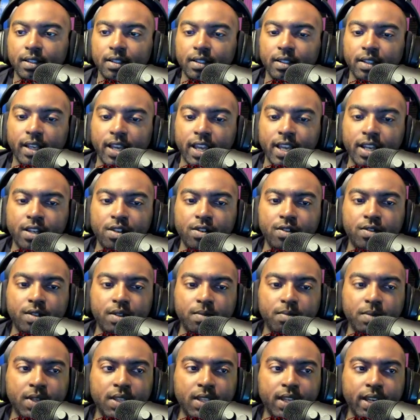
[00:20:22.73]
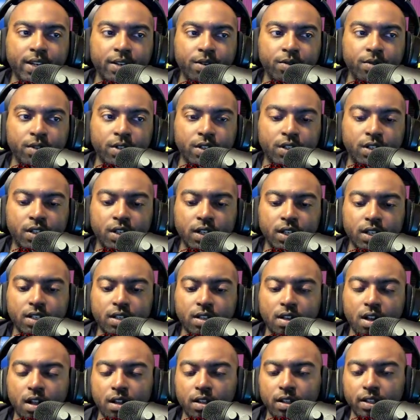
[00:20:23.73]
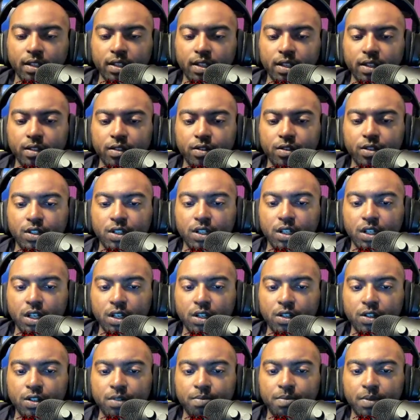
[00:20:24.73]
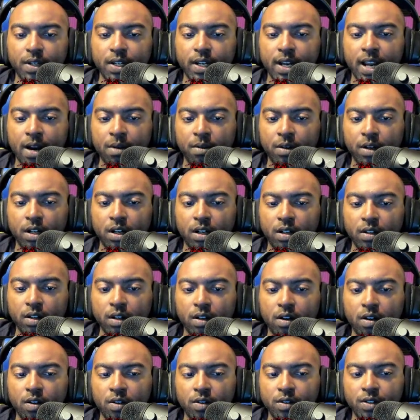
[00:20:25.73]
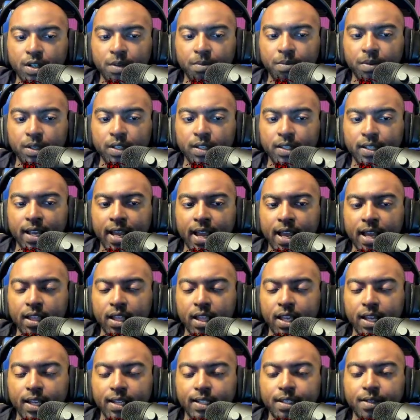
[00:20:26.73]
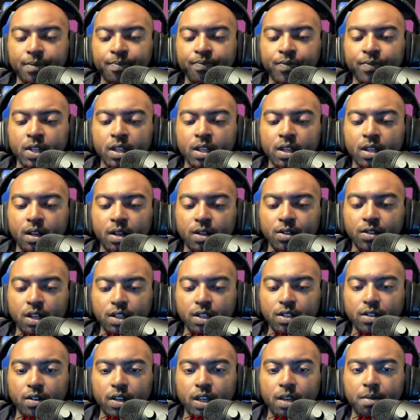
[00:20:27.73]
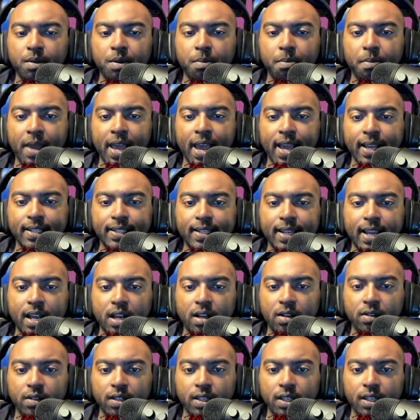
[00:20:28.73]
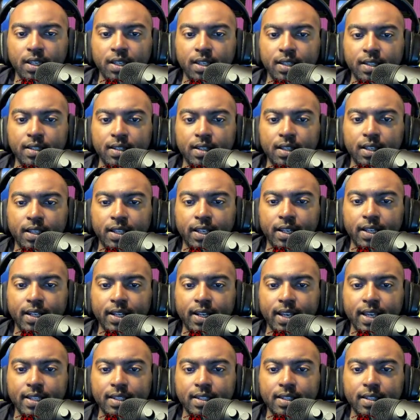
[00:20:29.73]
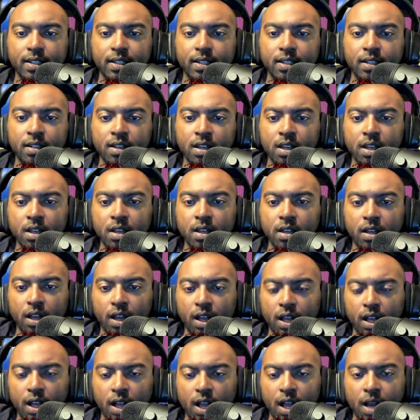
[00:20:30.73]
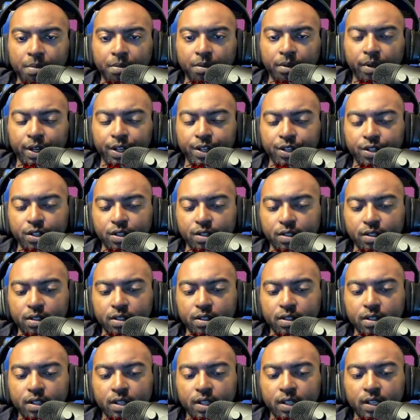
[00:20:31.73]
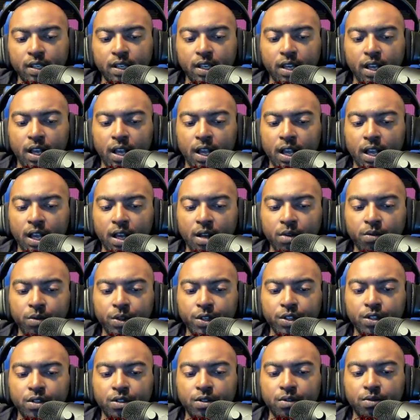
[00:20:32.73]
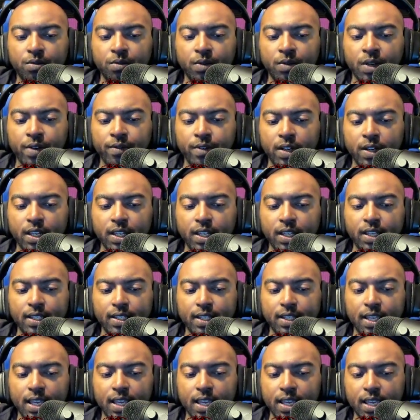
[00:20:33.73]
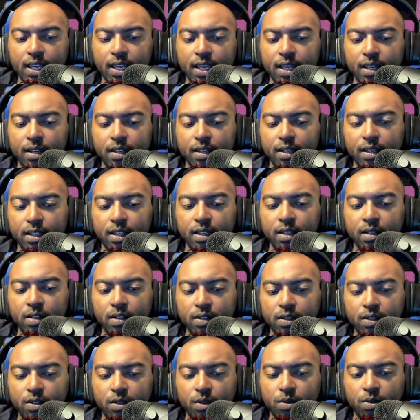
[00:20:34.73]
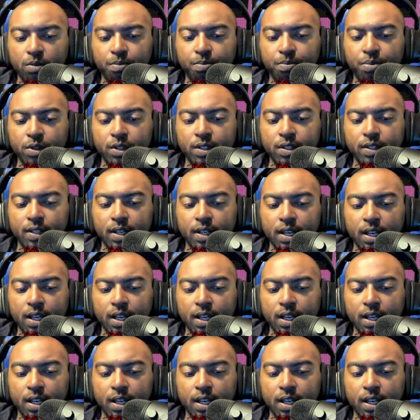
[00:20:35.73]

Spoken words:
It used to be that you were just calling the other Geos, but now we're calling all Separatist allies. I was also able to max out his clandestine operations, which whenever he gets hit, he also puts